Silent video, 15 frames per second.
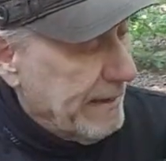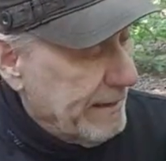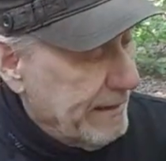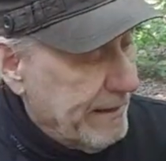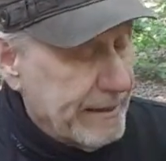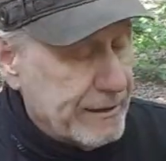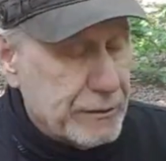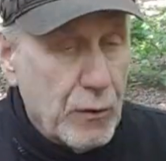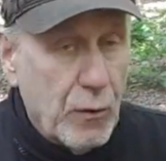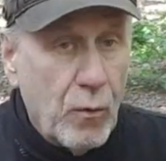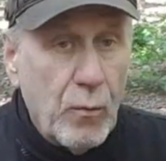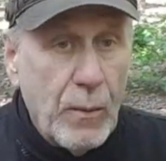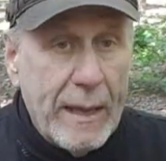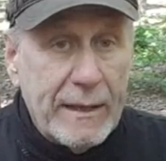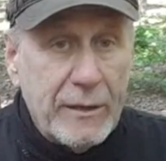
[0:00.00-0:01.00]
there's no
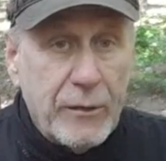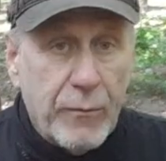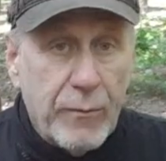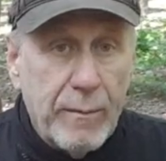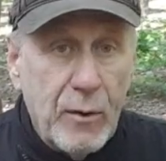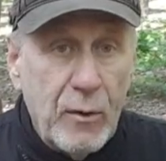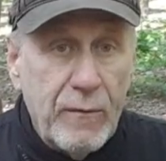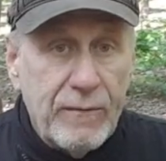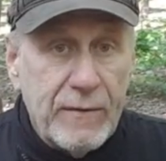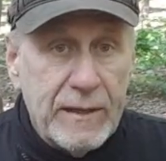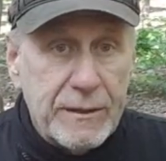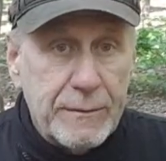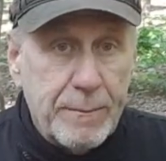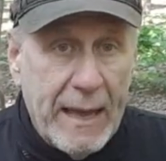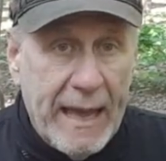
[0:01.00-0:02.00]
way to remove
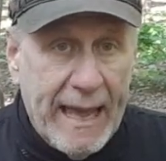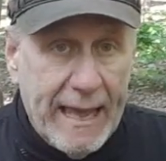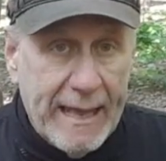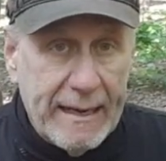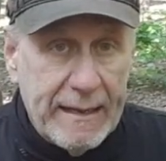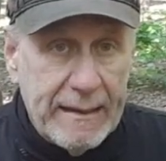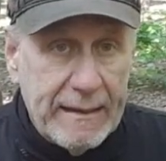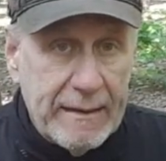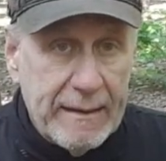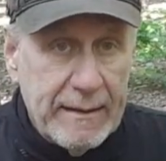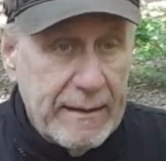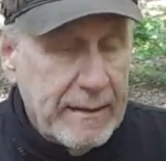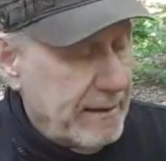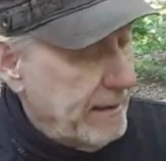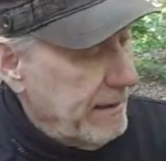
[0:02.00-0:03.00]
this pad.
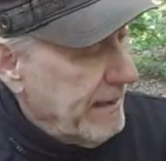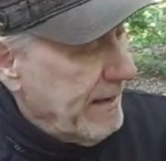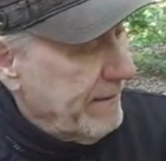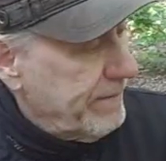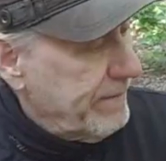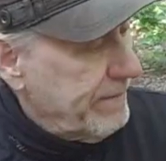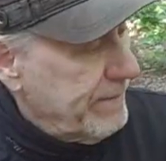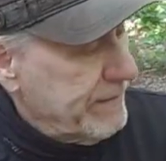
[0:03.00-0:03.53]
If,